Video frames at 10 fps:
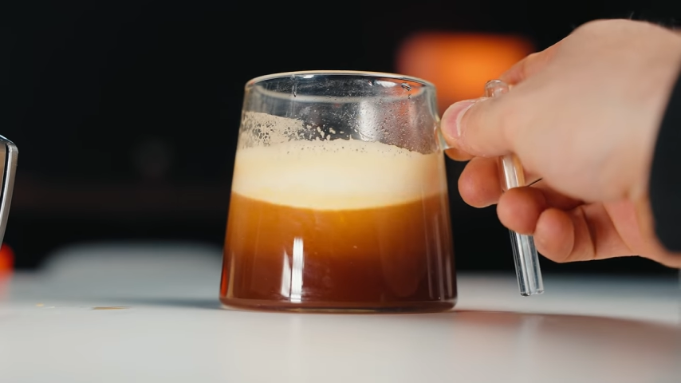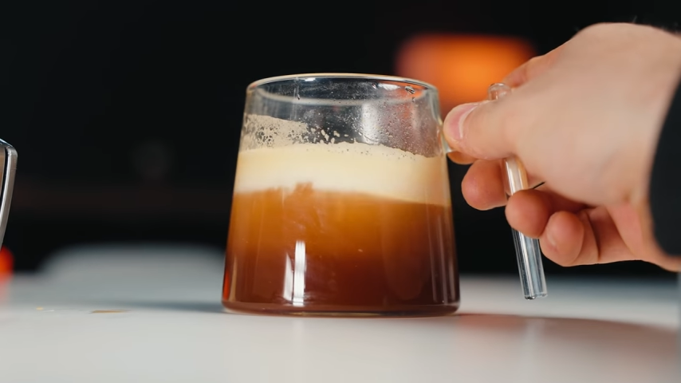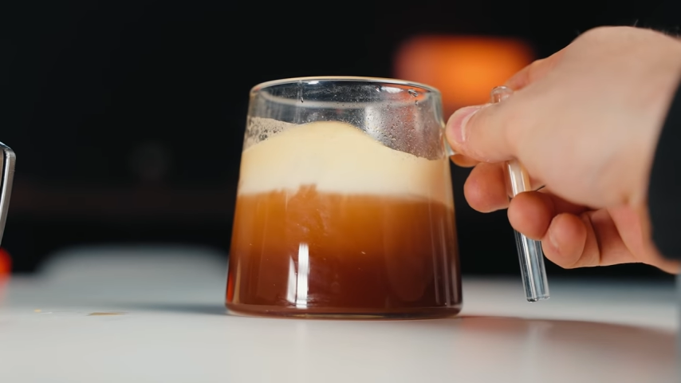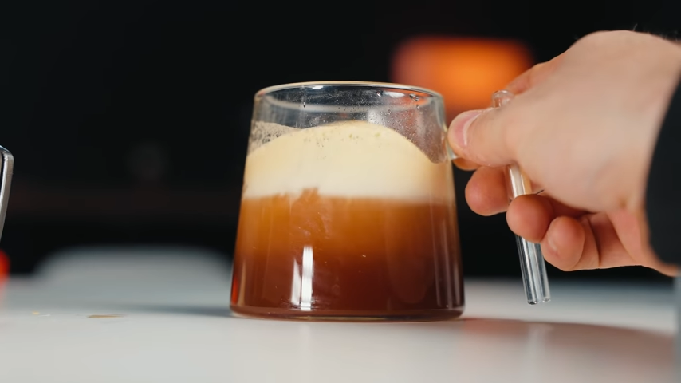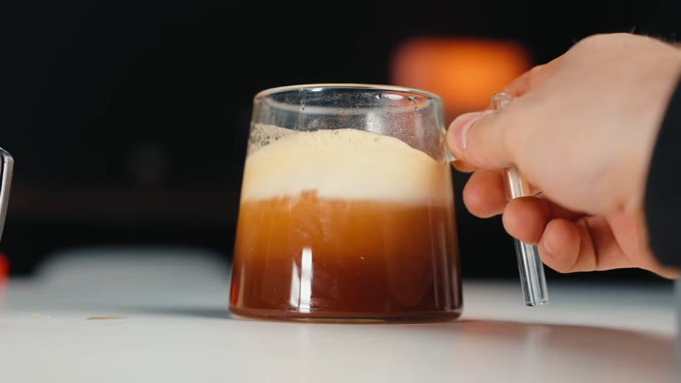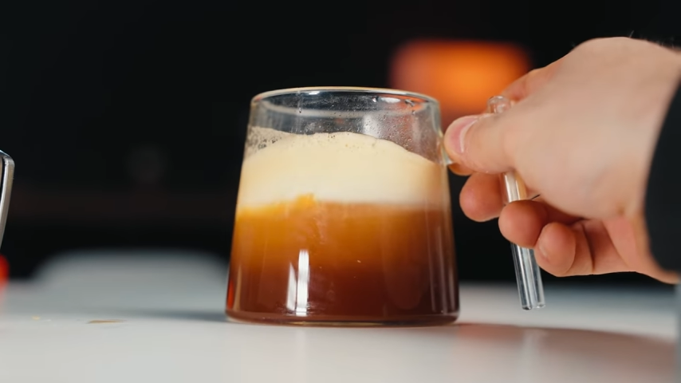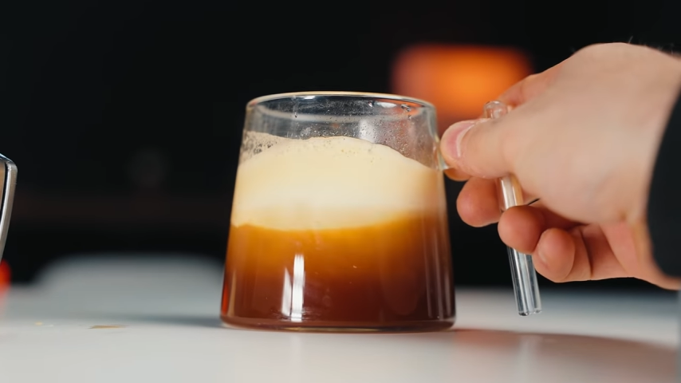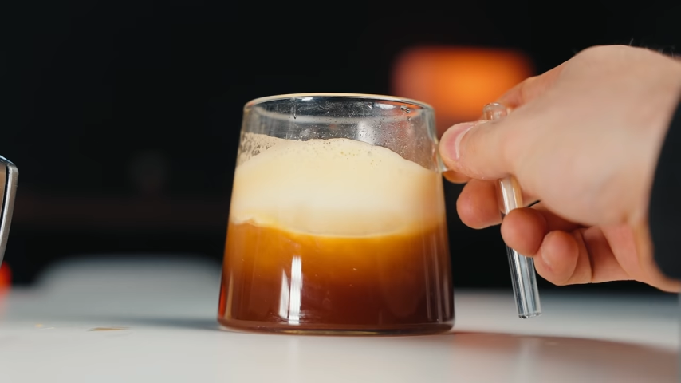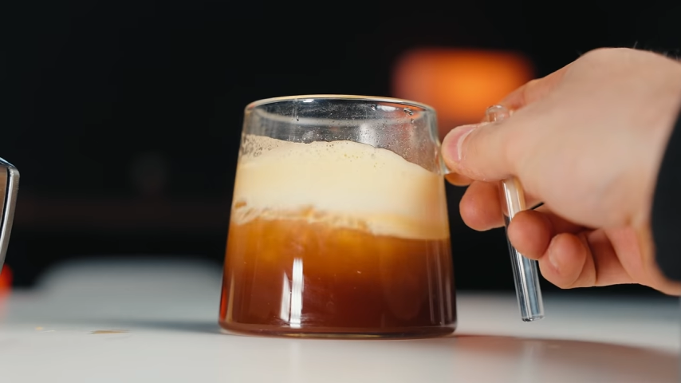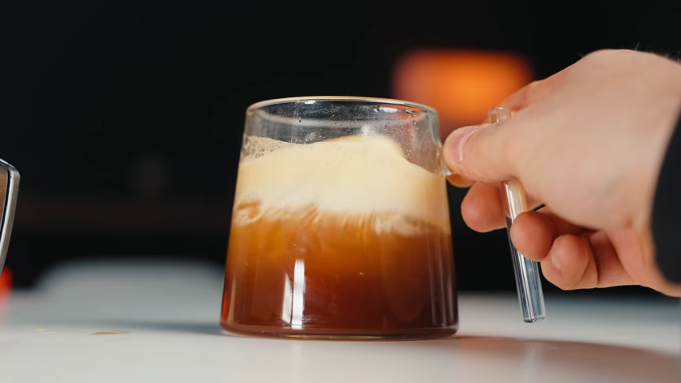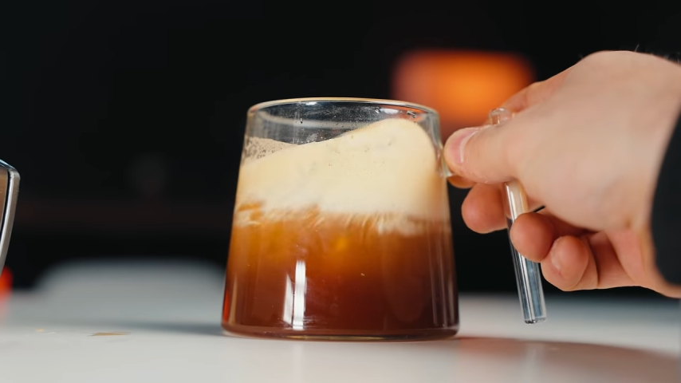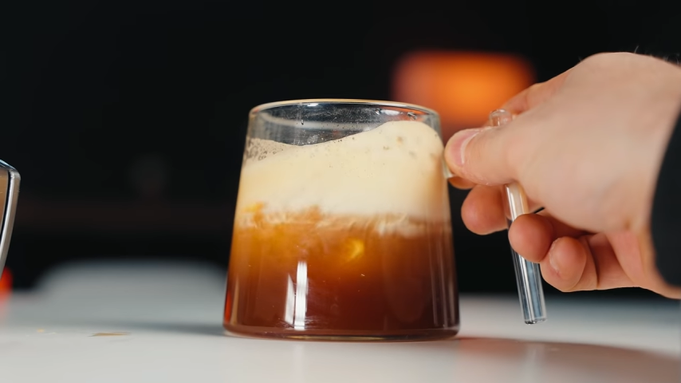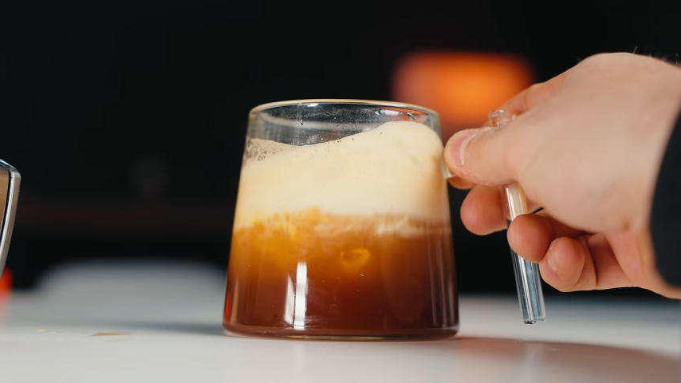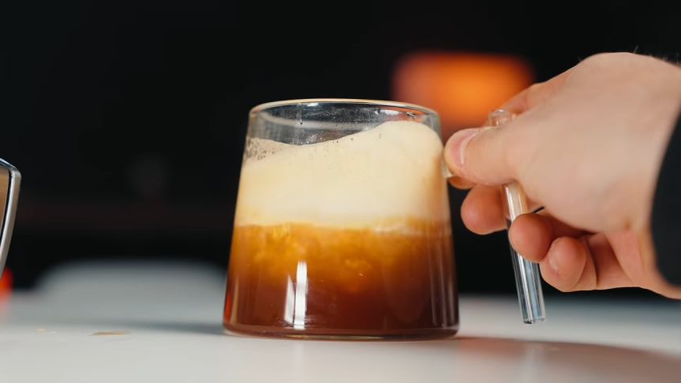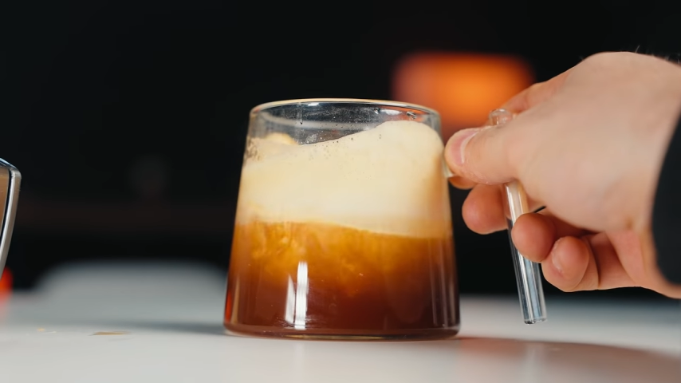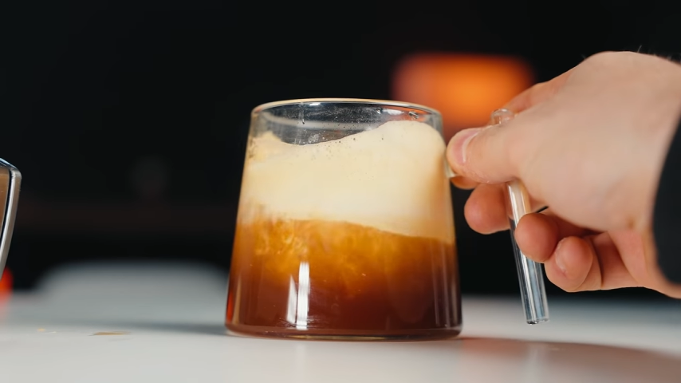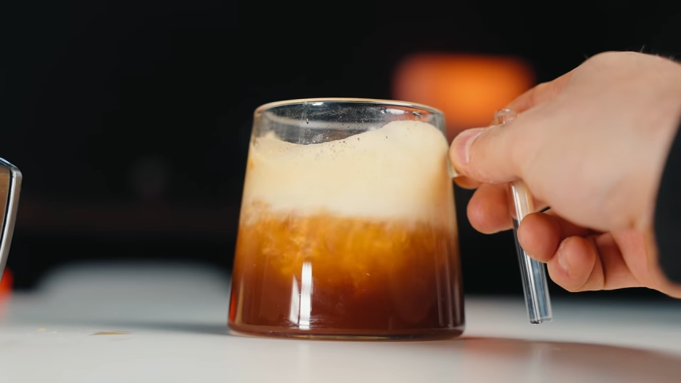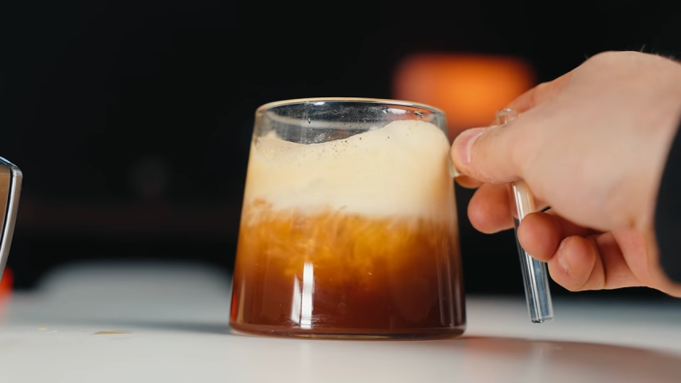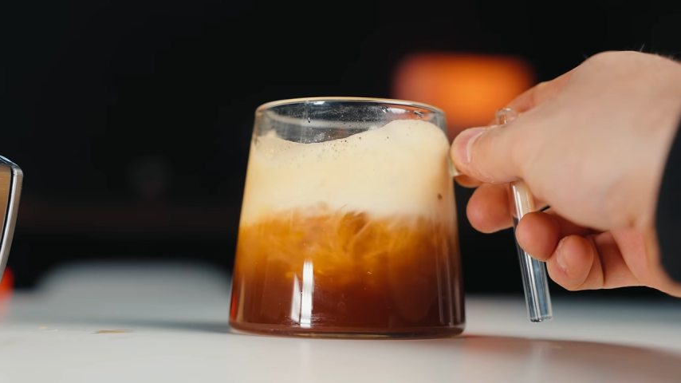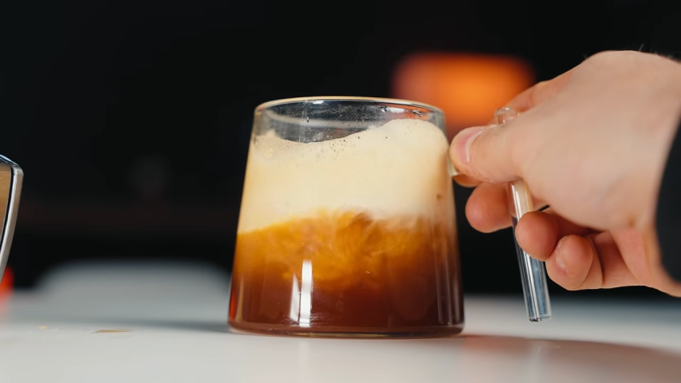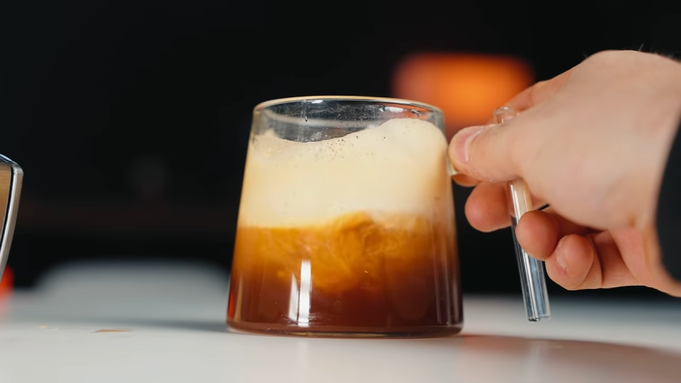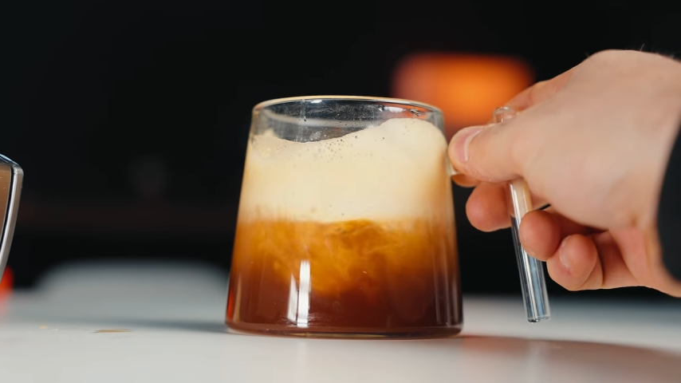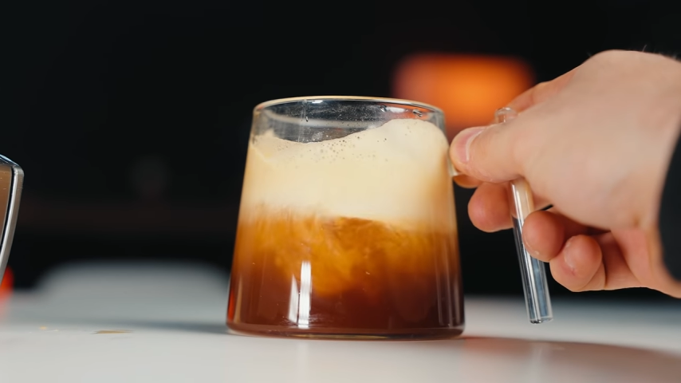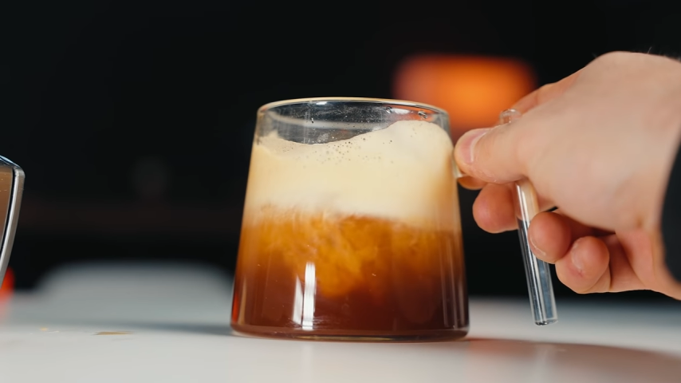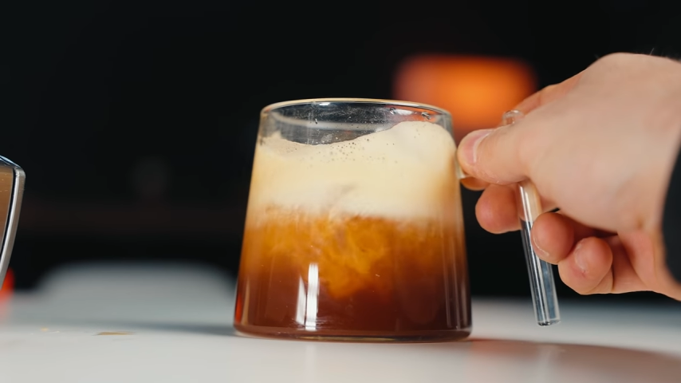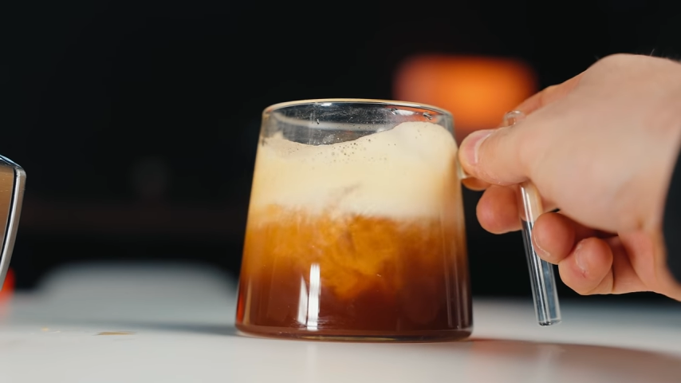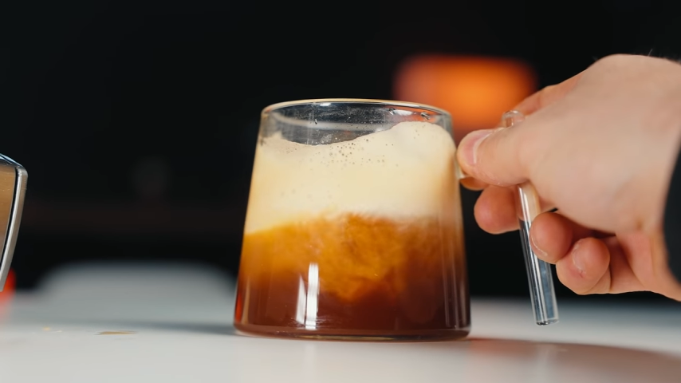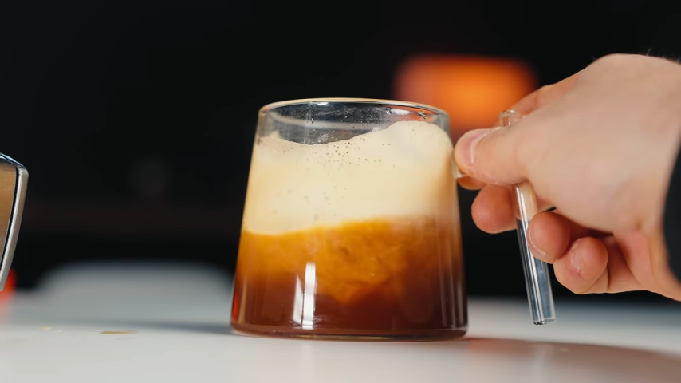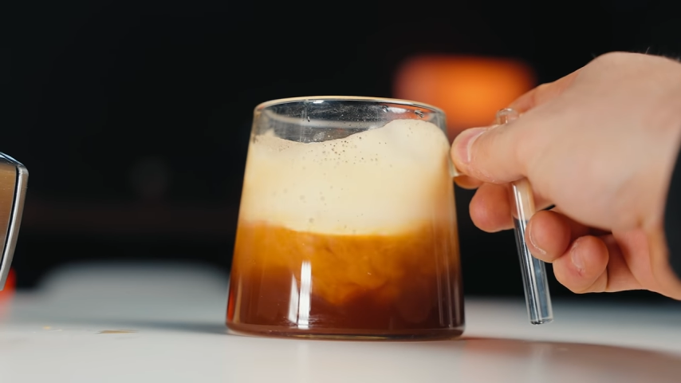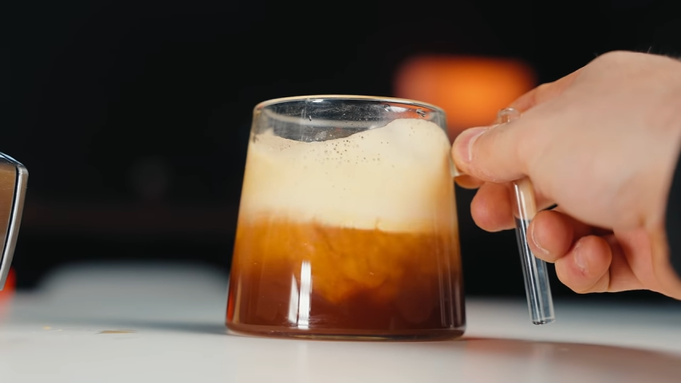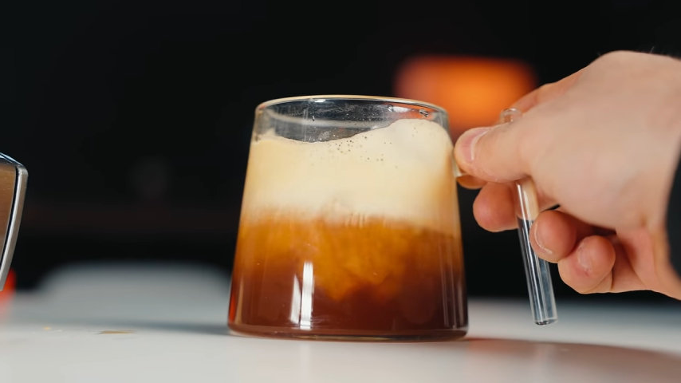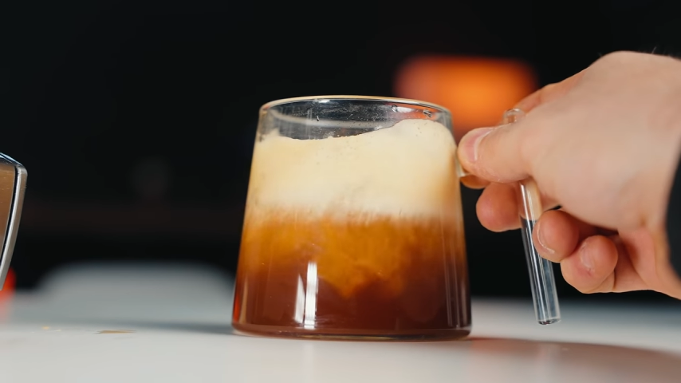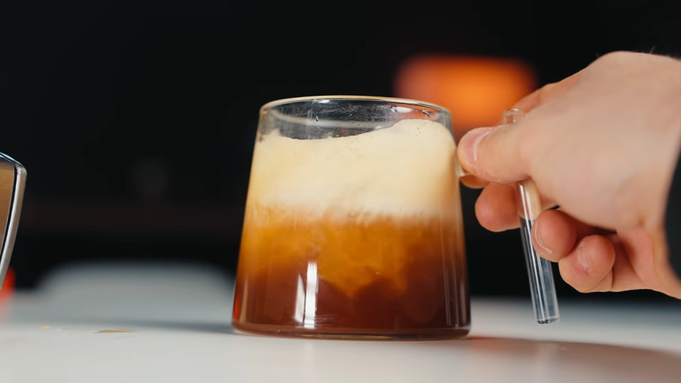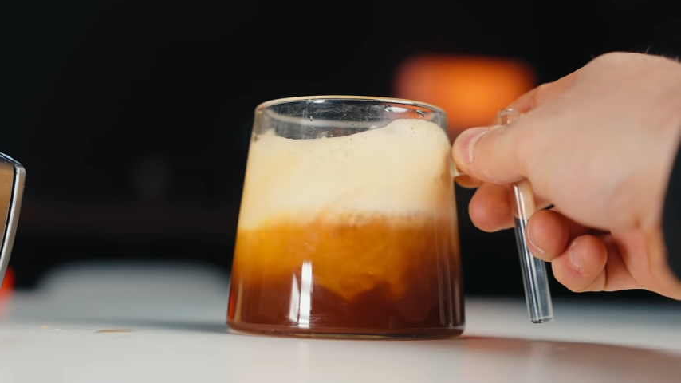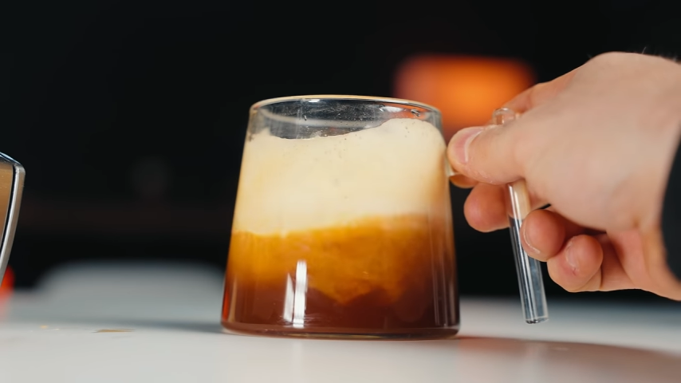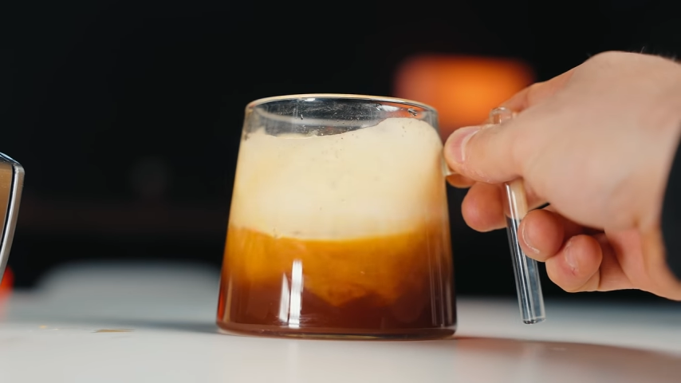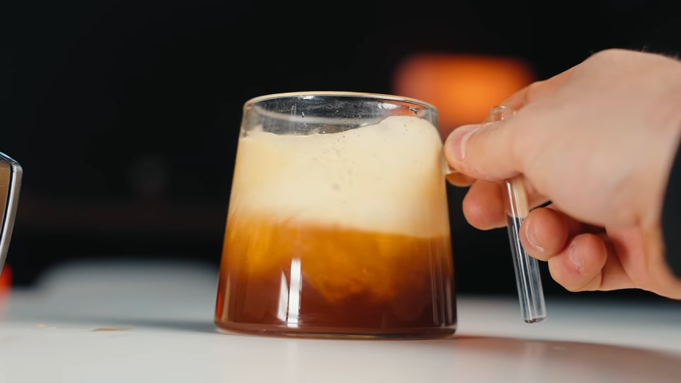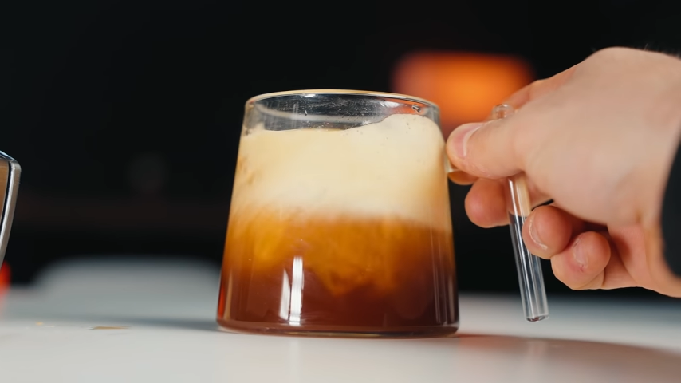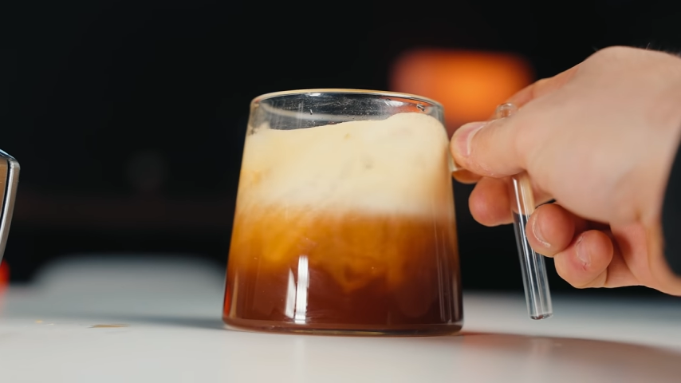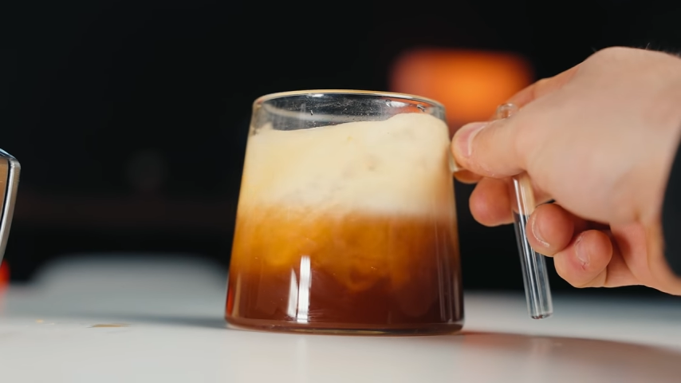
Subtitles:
(no speaker visible)